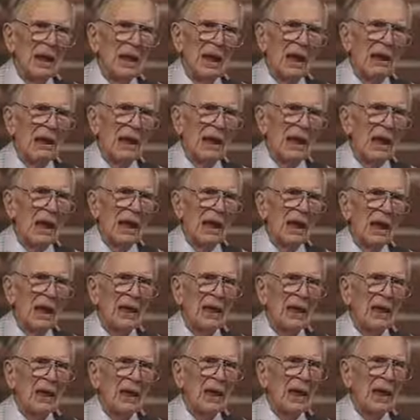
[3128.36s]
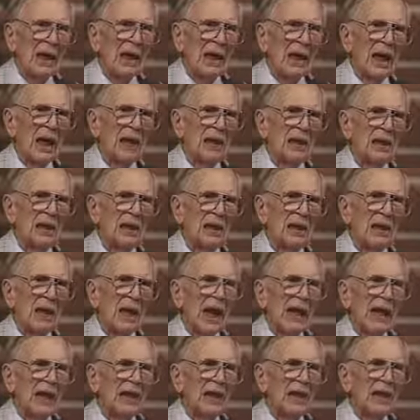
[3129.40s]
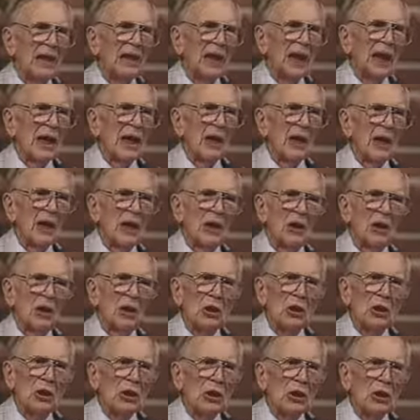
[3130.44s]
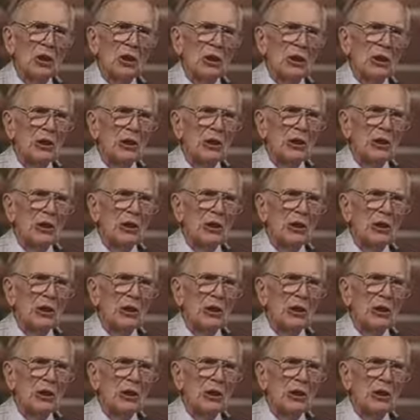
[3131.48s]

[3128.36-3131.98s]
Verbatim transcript: I, I, I tonight thank God.